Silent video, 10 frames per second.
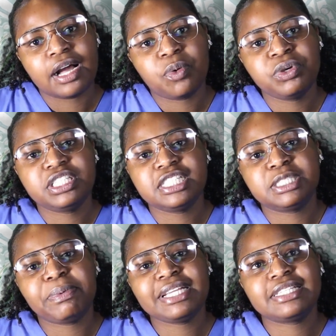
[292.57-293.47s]
which is
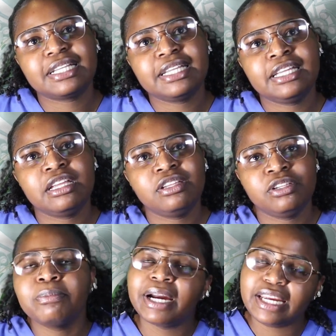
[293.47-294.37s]
basically,
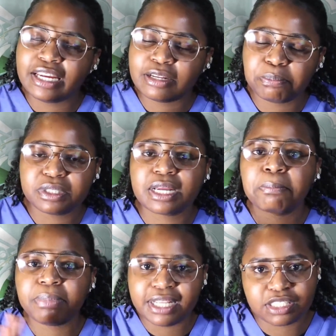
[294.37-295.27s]
you might hear some
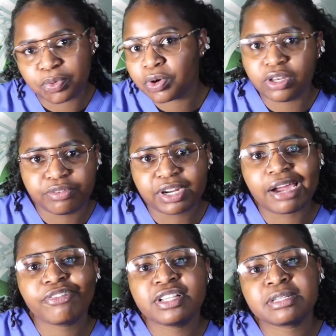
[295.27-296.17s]
places will call it
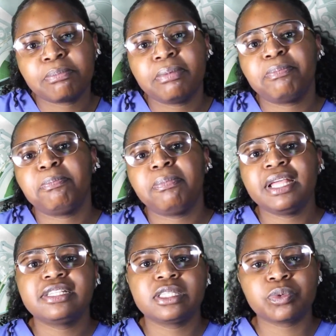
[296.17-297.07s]
recovery, some
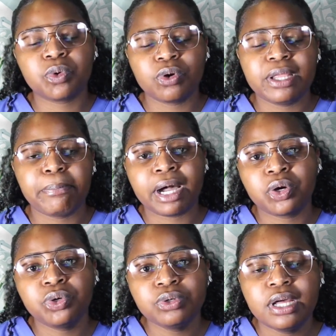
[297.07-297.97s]
places will call it
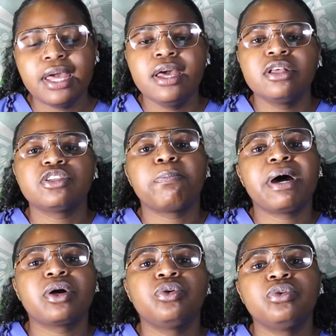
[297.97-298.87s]
PACU. So
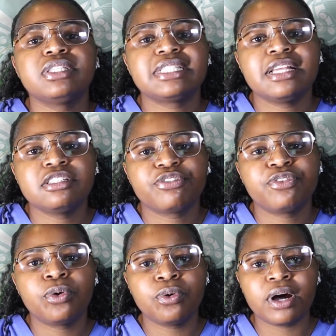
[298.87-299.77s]
PACU stands
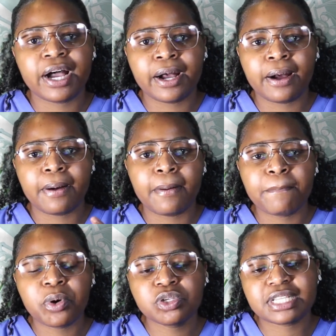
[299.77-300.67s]
for
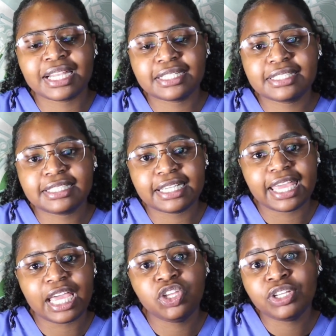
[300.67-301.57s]
post anesthetic
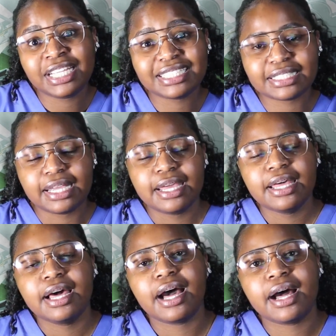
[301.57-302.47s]
care unit.
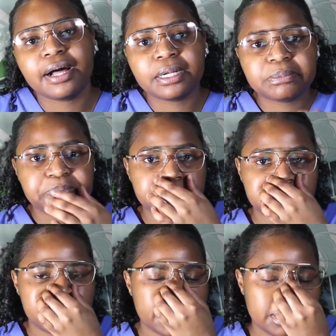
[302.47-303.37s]

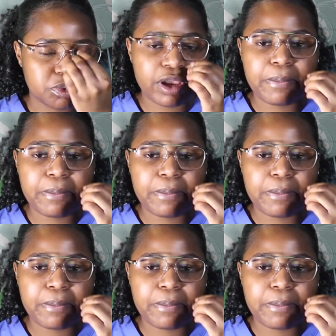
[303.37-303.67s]
So this is where